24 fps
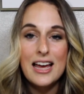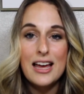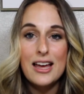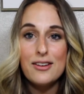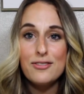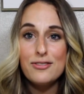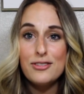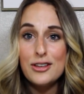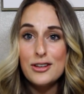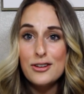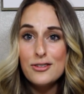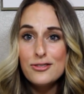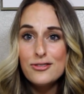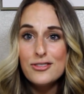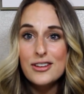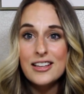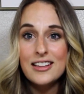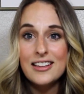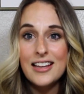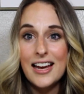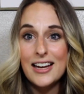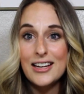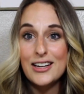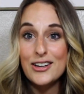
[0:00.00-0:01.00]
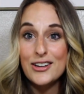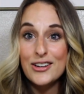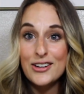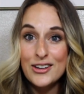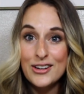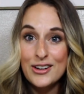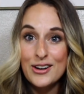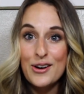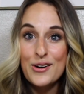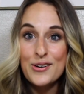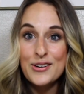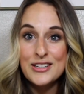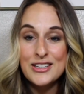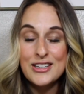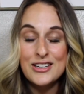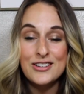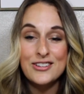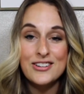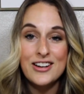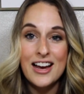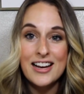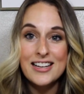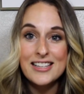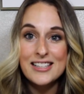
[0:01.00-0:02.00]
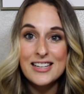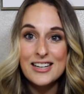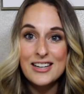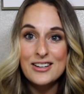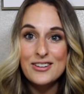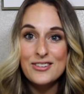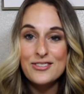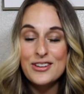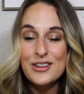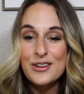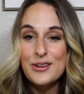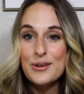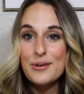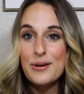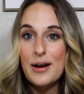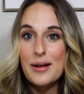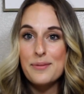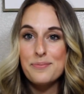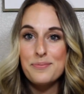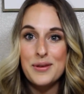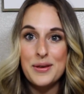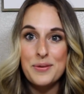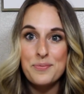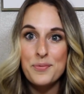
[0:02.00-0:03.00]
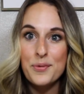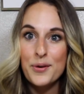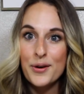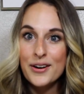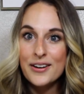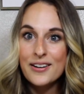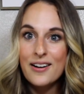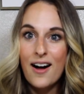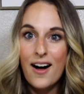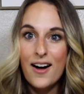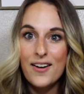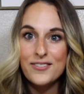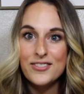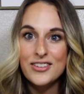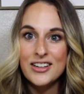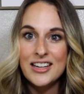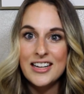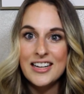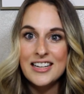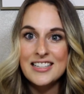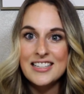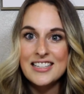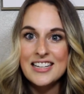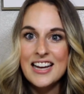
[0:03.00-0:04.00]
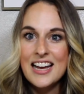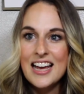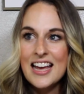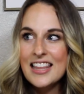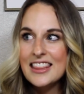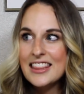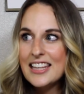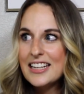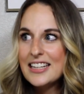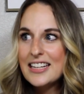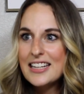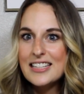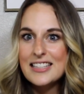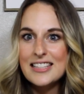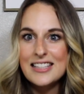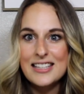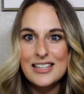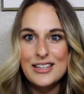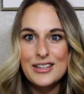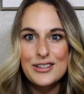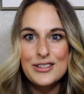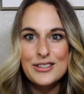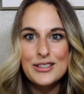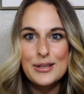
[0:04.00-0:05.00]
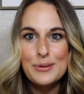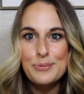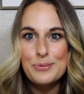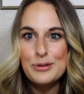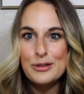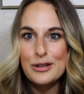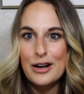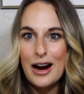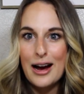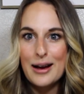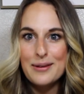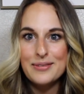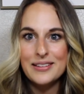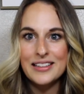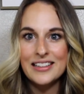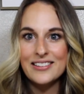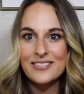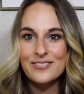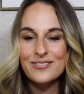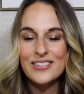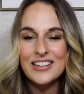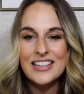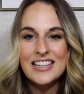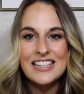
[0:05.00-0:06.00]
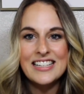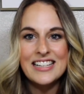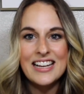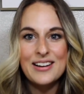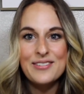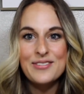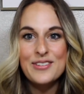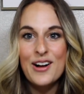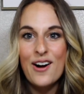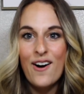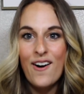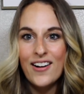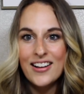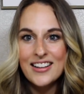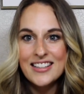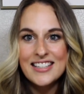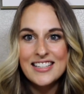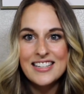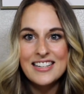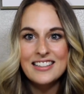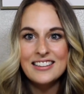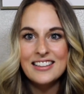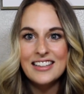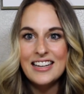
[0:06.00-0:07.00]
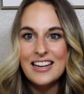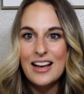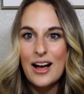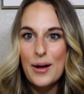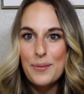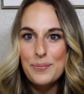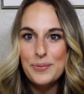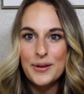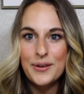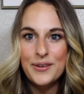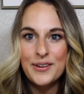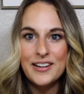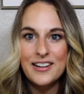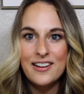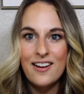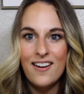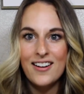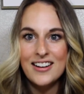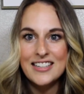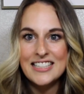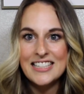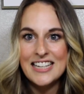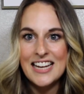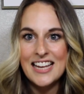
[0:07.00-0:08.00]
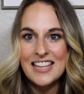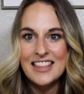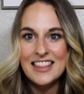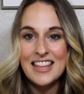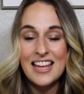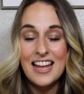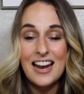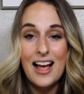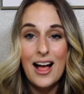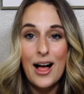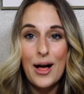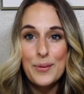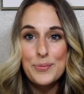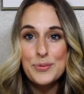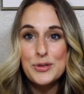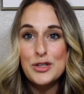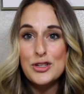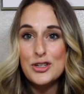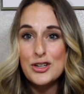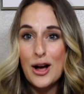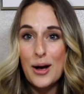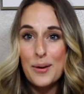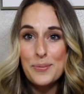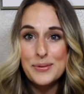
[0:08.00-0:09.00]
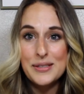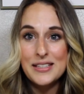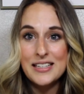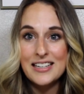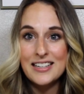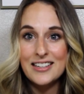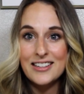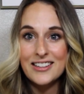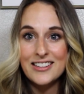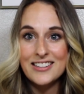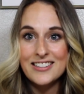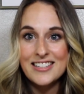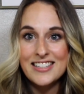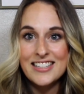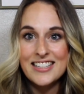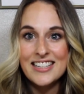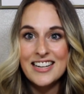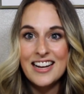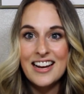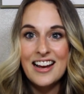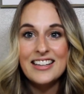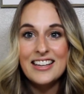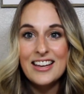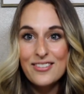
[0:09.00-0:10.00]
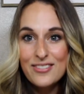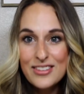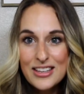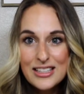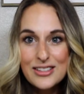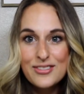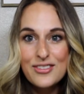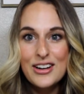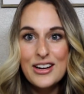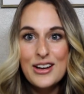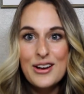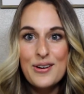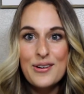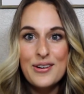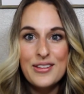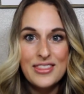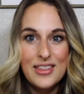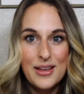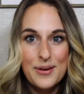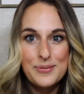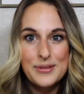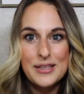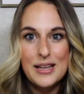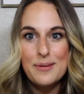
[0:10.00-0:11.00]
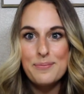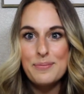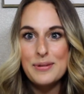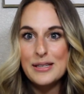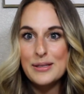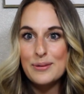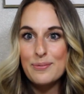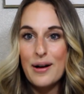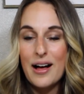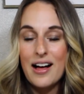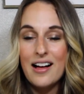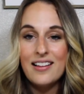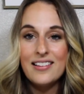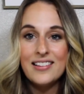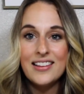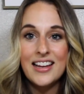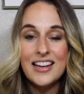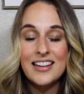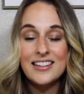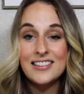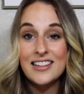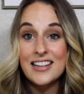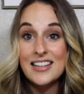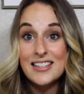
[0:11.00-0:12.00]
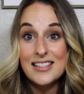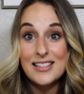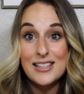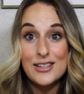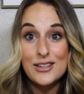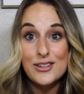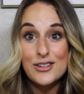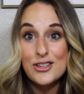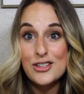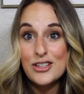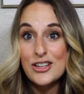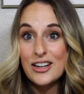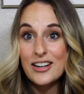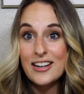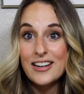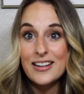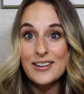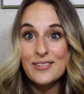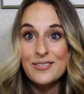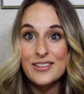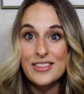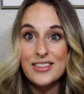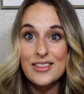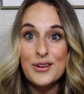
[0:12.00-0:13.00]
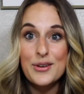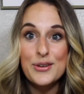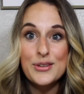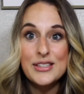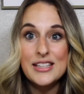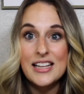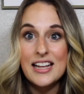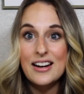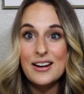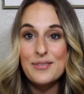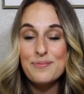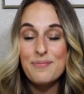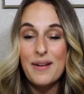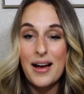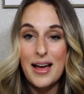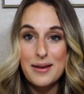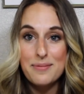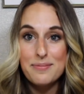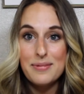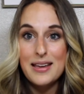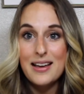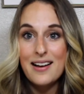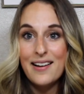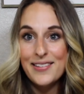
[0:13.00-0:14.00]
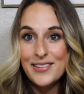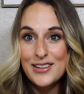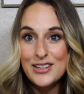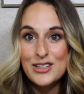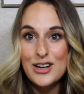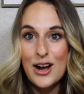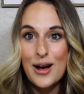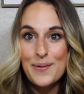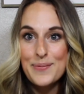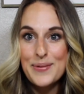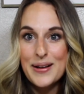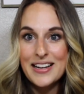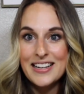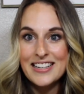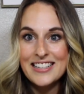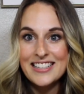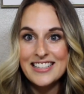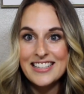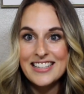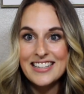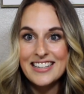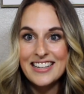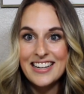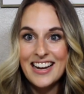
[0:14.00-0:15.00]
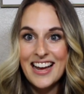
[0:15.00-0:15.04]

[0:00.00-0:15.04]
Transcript: If you feel like you're going to go into your next interview and be more confident, then consider subscribing because I'm constantly uploading content that helps job seekers. Give this video a thumbs up as well and consider sharing with those that might be on the job hunt.